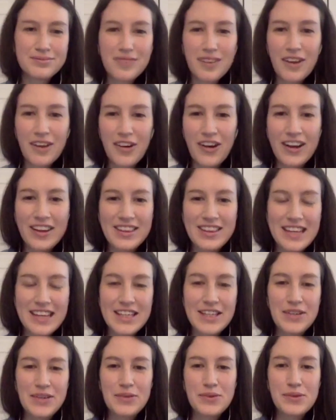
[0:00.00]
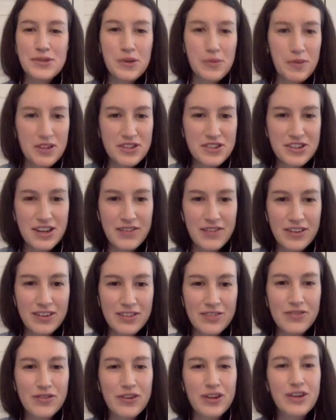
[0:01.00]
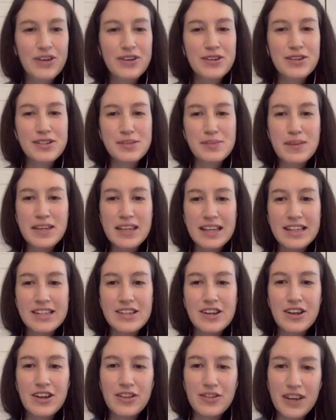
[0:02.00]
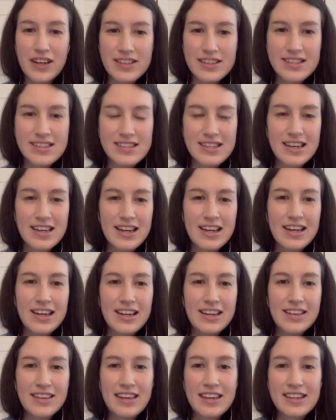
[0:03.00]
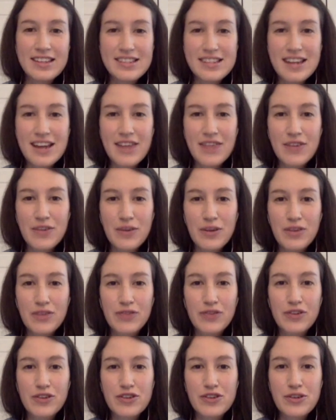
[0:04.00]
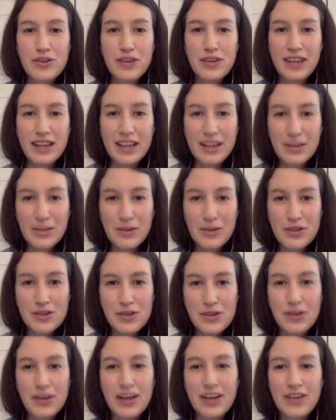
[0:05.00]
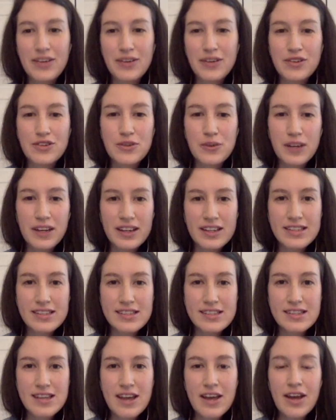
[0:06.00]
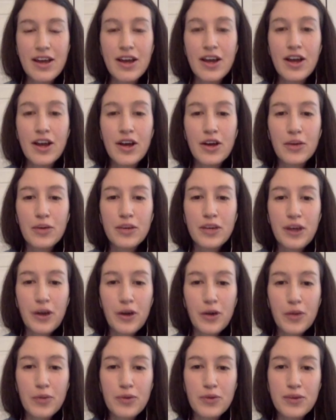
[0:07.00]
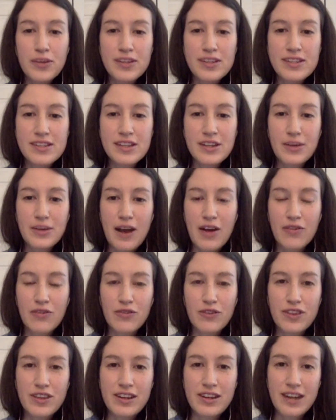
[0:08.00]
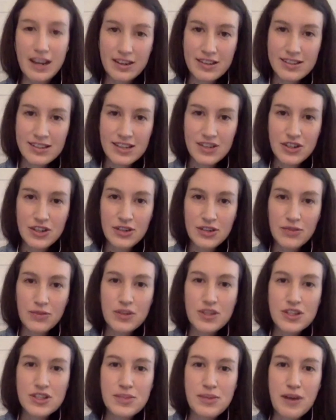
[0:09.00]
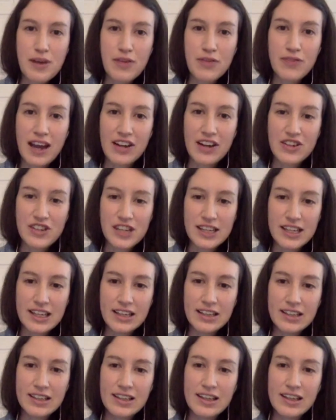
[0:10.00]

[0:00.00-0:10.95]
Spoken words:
All right. Thank you so much, Jevin, for speaking to all of us. Thanks to everyone for tuning in. We're so glad you could join us. We hope you can stick around for the next session, which is about fact checking.